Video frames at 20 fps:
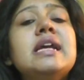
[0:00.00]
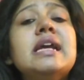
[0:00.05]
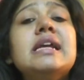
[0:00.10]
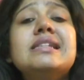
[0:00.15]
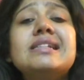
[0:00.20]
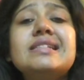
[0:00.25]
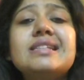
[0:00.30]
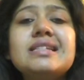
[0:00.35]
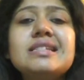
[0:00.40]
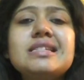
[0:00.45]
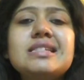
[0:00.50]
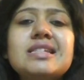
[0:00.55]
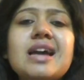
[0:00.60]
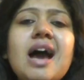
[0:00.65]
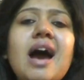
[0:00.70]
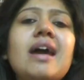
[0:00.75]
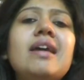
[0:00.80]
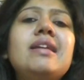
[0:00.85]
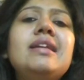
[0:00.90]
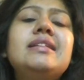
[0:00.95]
It is
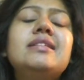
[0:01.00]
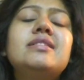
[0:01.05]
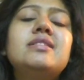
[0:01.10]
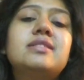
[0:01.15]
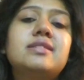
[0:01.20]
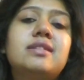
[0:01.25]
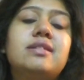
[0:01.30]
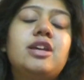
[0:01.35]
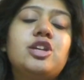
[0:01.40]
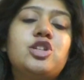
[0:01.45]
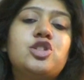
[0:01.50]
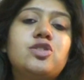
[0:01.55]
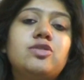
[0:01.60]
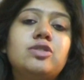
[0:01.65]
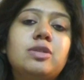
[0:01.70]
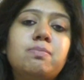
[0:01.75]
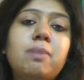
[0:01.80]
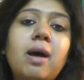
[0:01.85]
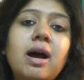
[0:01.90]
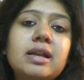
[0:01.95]
entirely the discretion
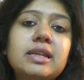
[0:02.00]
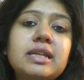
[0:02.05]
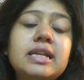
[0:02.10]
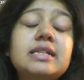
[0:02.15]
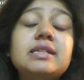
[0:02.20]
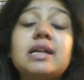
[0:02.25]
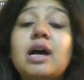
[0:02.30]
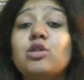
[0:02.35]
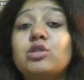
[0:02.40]
of the parties